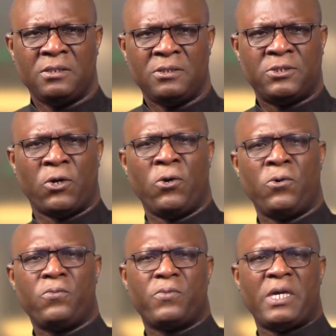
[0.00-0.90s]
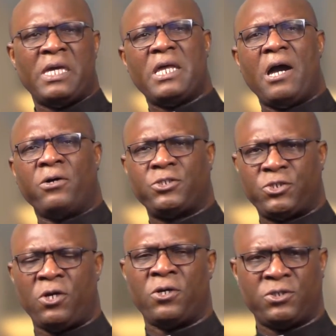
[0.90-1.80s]
So in our
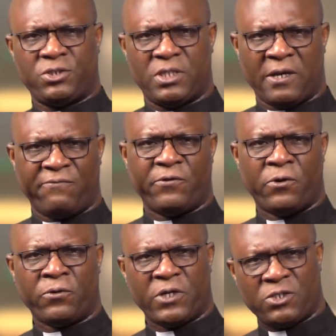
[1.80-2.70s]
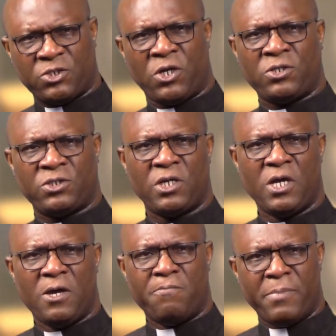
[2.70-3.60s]
church, therefore, the church
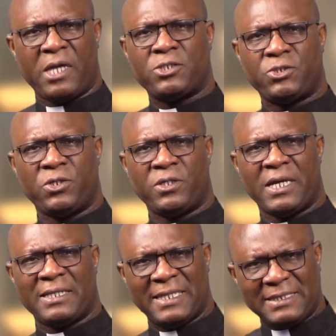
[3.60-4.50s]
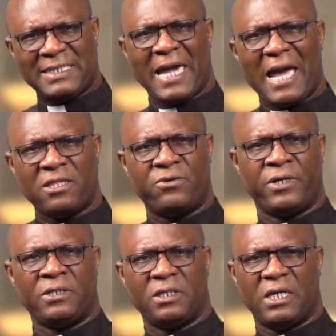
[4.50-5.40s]
makes sure that this
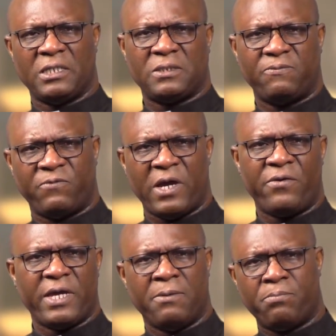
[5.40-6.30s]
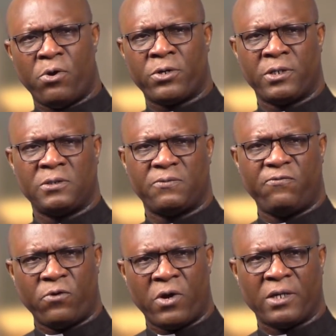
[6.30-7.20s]
gathering is very important
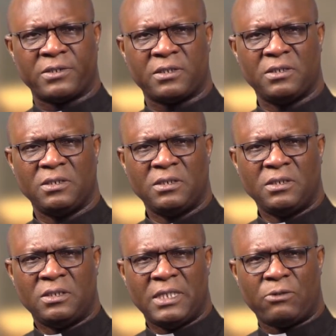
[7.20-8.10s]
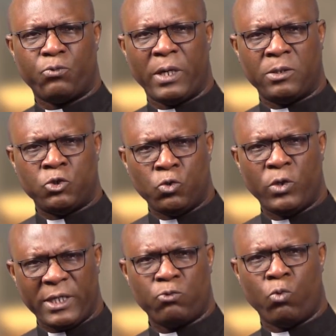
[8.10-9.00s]
for us, that we
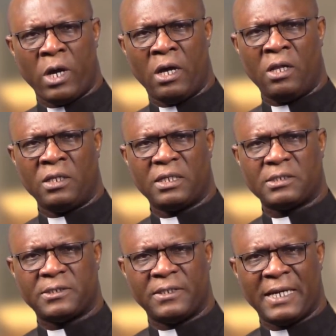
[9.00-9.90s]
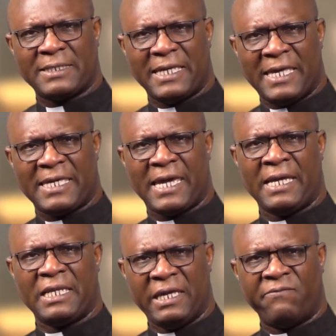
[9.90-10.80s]
do it well so that it
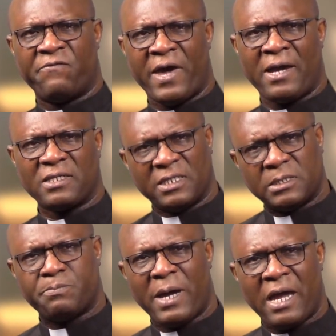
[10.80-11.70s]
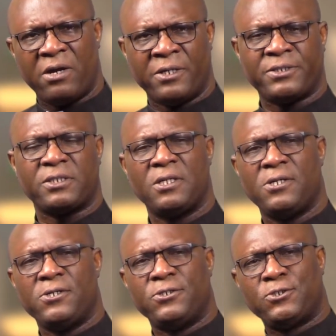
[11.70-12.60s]
can in fact inspire us.
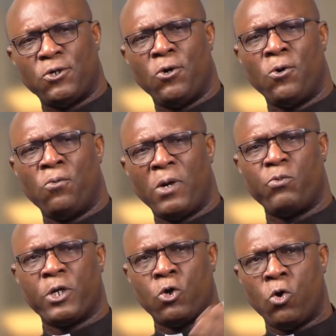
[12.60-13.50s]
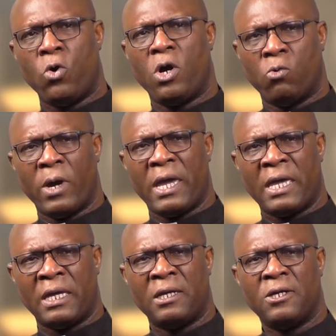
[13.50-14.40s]
So when we go
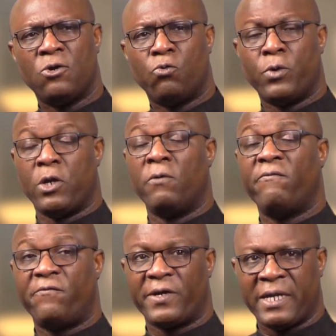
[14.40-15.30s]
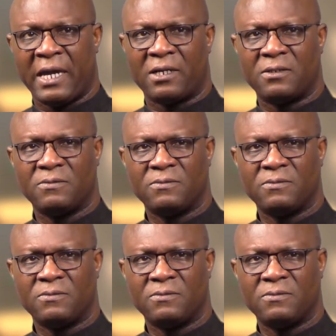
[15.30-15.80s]
away, we don't forget.